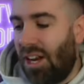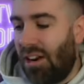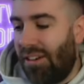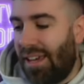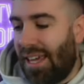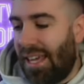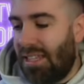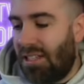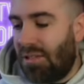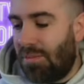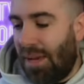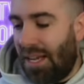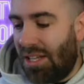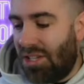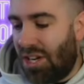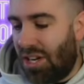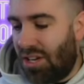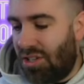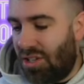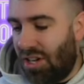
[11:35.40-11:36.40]
against
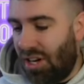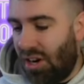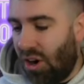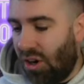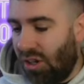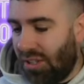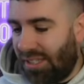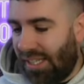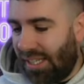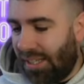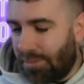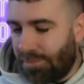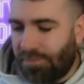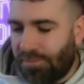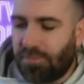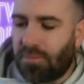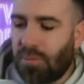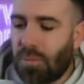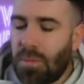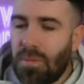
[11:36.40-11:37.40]
Manchester United.
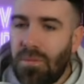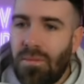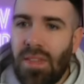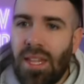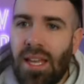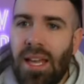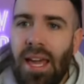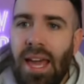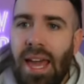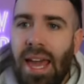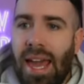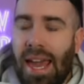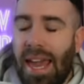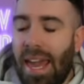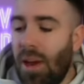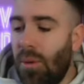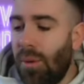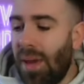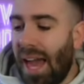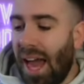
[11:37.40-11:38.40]

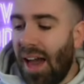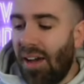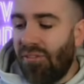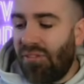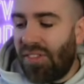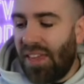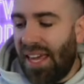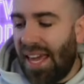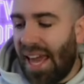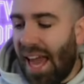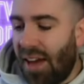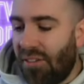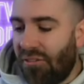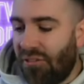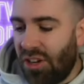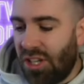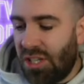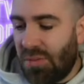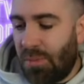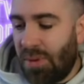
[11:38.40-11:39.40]
Here we have the
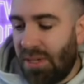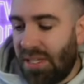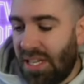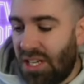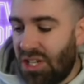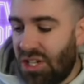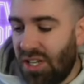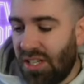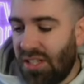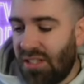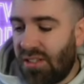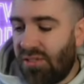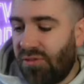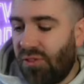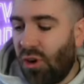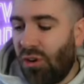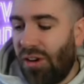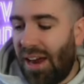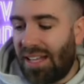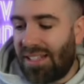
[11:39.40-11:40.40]
average positions
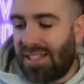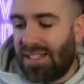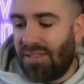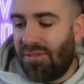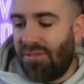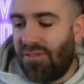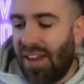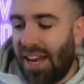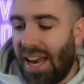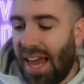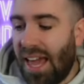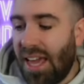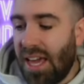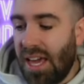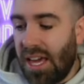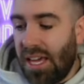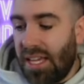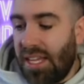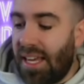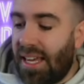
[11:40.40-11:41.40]
for Aston Villa.
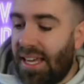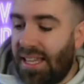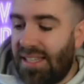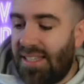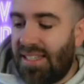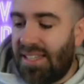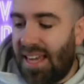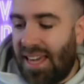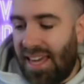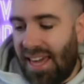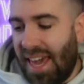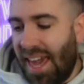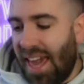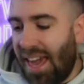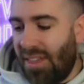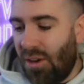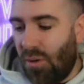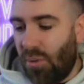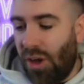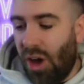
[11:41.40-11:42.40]
You can see here
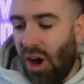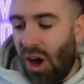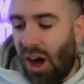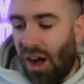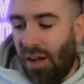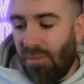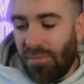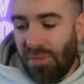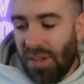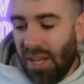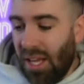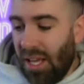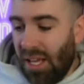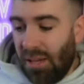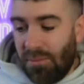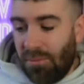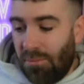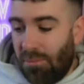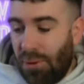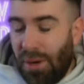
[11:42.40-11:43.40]
that we are
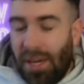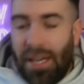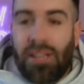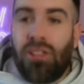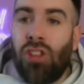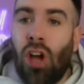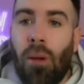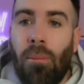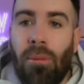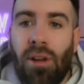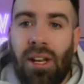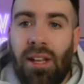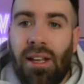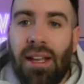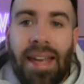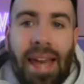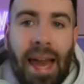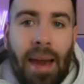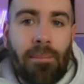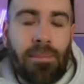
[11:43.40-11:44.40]
pretty dominant,
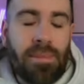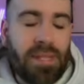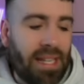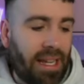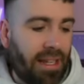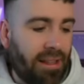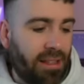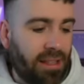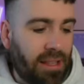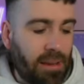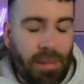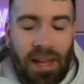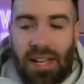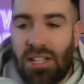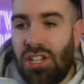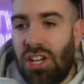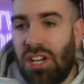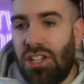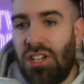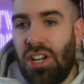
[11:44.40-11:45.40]
camped in the
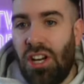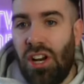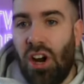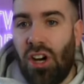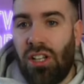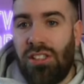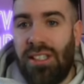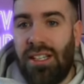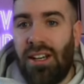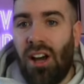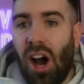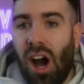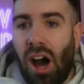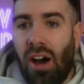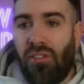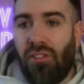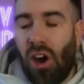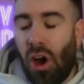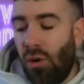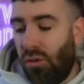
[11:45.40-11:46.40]
Manchester United half
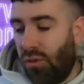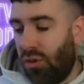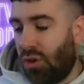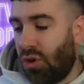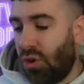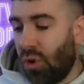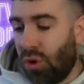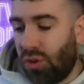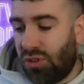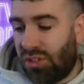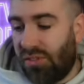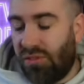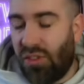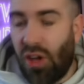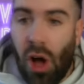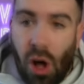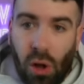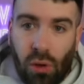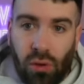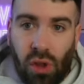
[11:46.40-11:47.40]
over the course of the
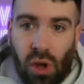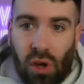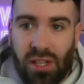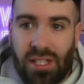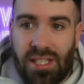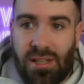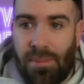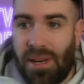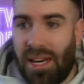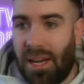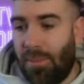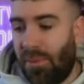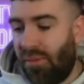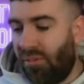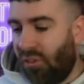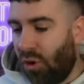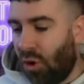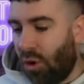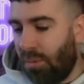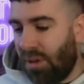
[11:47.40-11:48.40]
whole 90-minute
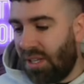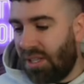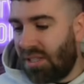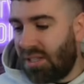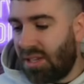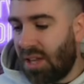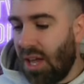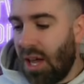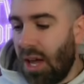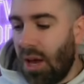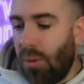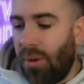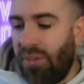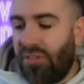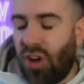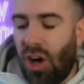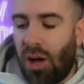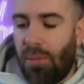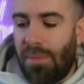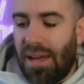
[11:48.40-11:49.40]
performance. We've
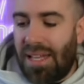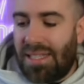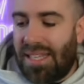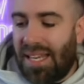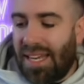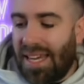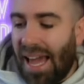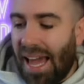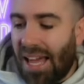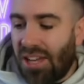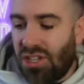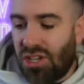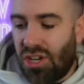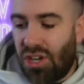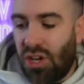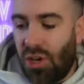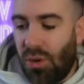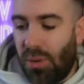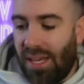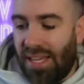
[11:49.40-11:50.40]
got Matty Cash,
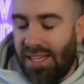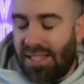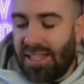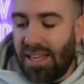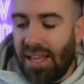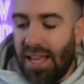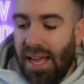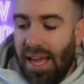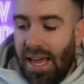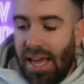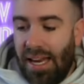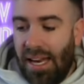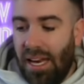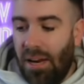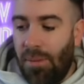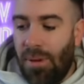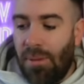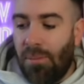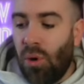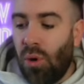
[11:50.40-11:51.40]
who is a little
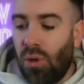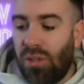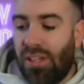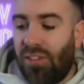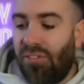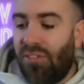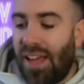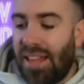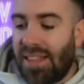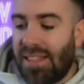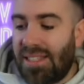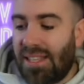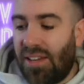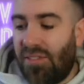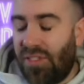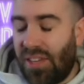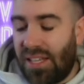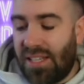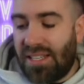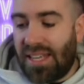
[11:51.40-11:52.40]
bit more defensive
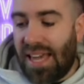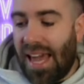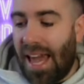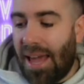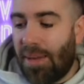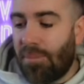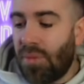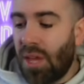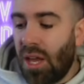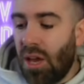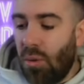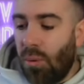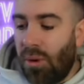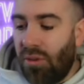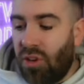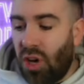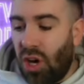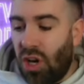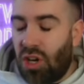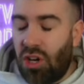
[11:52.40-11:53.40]
this game. We've
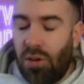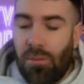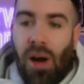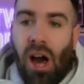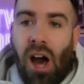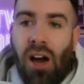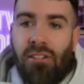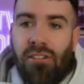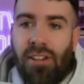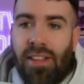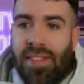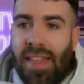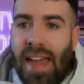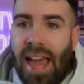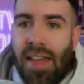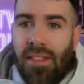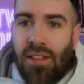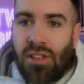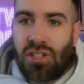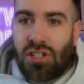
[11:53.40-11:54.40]
got Kamara in there
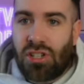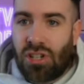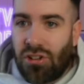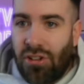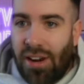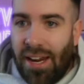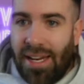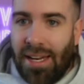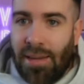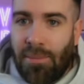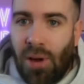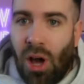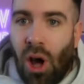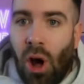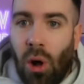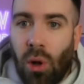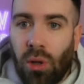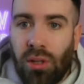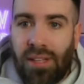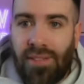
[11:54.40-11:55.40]
that's screening but
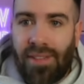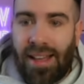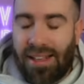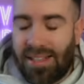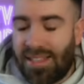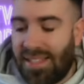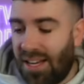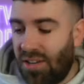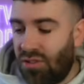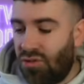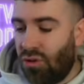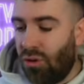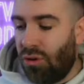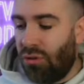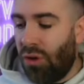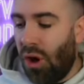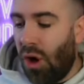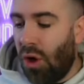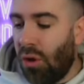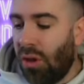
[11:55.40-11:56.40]
holding that central
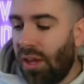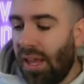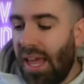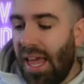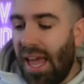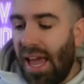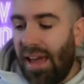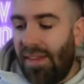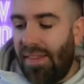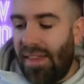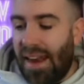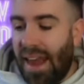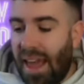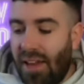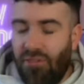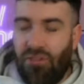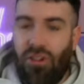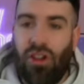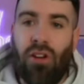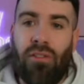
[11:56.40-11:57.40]
role. And then
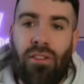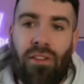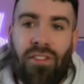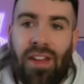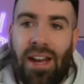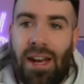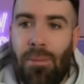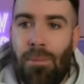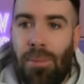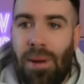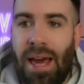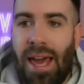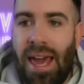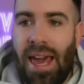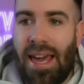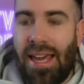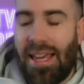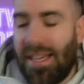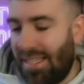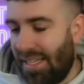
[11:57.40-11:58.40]
every other Villa
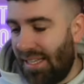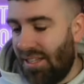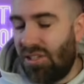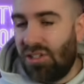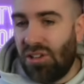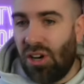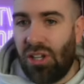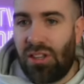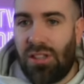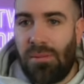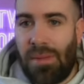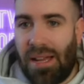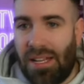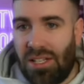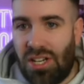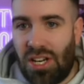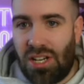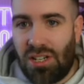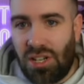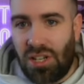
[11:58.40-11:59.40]
player is inside the
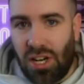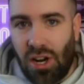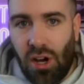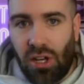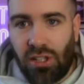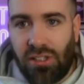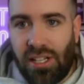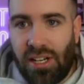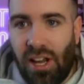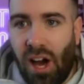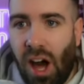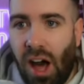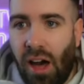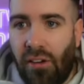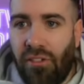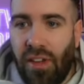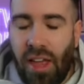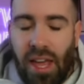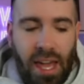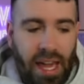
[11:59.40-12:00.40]
Manchester United half.
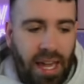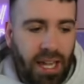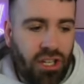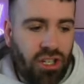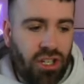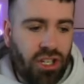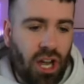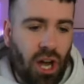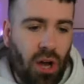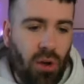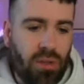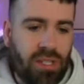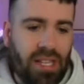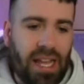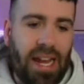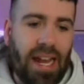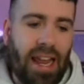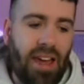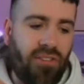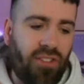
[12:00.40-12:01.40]
It shows a
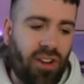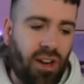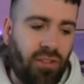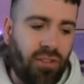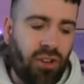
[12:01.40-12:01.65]
level of